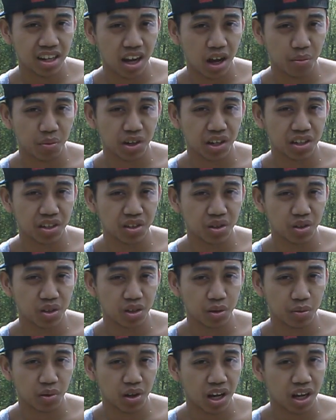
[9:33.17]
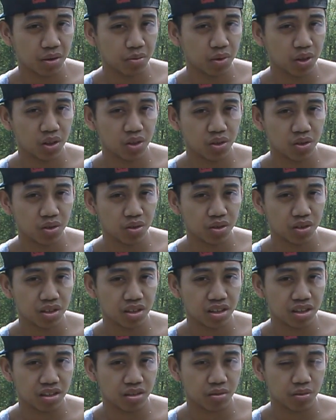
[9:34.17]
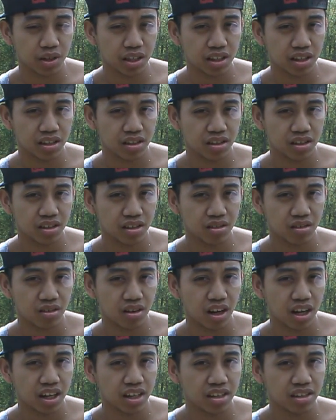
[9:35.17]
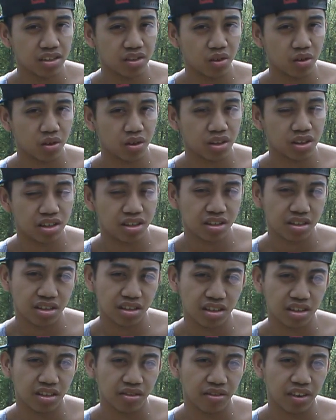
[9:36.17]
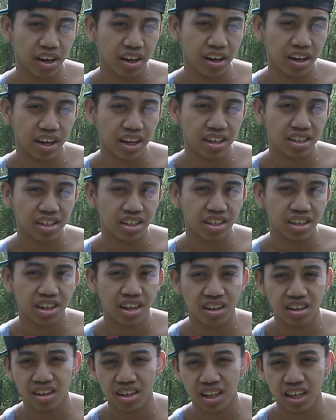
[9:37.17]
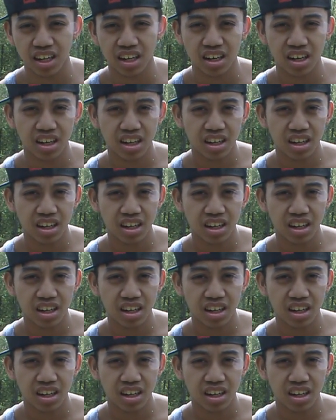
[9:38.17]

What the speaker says: I'm gonna do some combos with Rise, or just a little variation here and there,